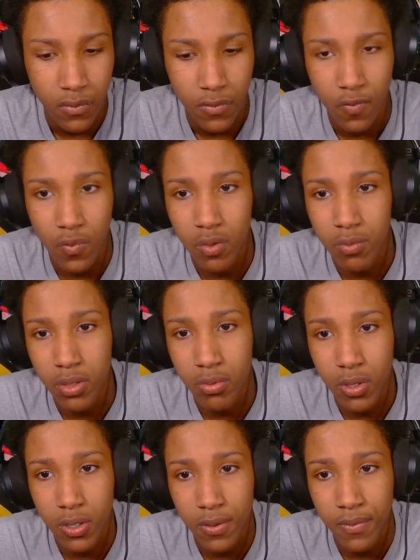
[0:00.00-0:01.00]
Feel me,
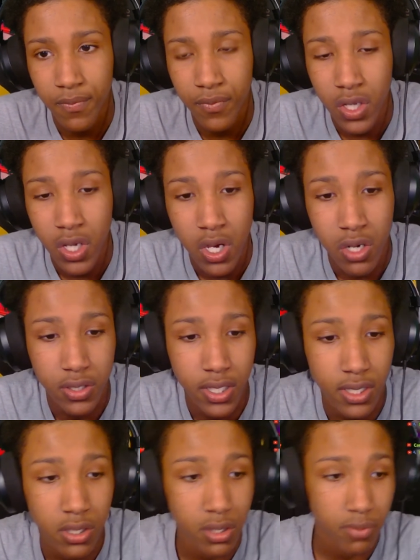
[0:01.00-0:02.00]
bro? Okay,
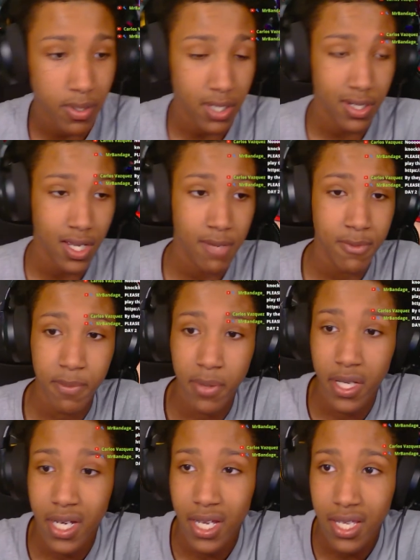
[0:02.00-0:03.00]
look, Bendy. I'm going to
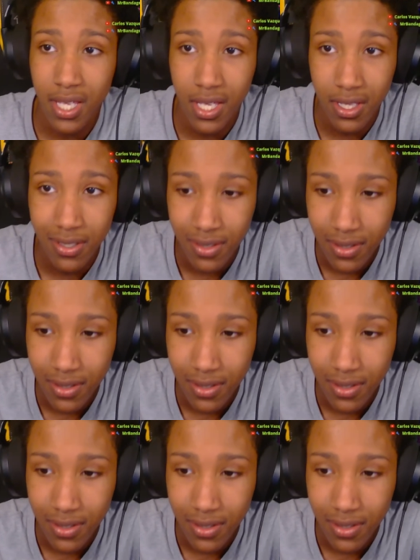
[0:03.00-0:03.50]
play that game.